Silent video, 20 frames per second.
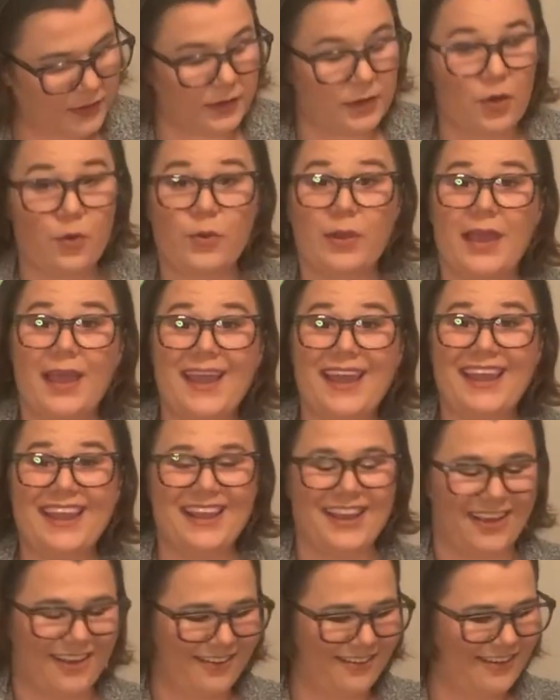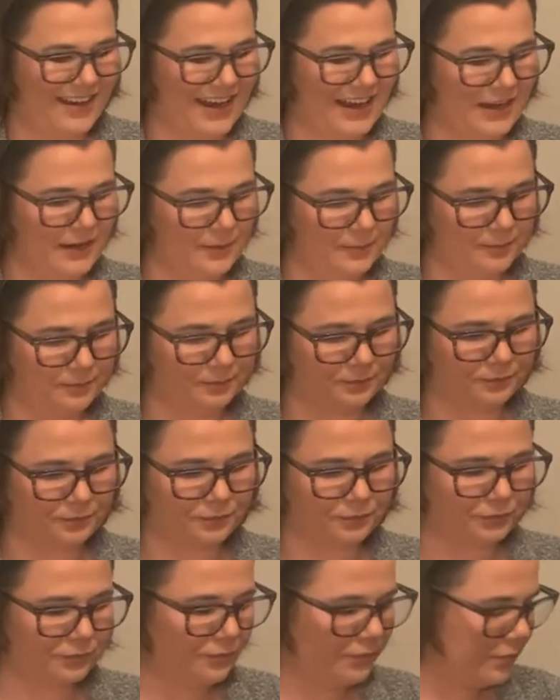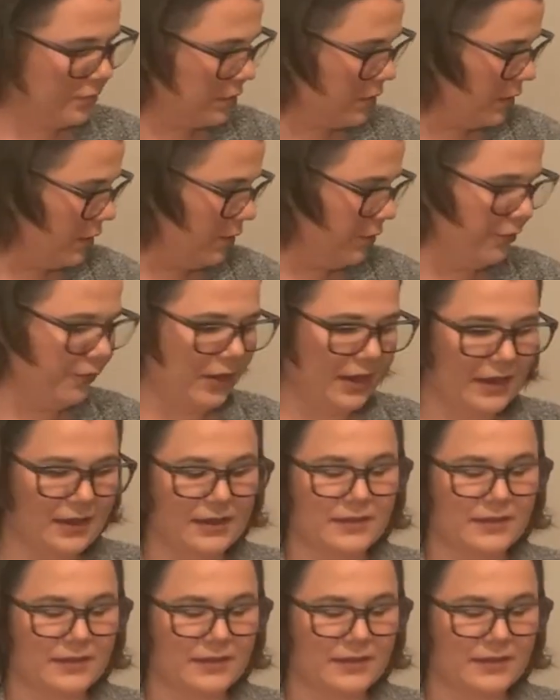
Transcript: in. Okay, all right. Great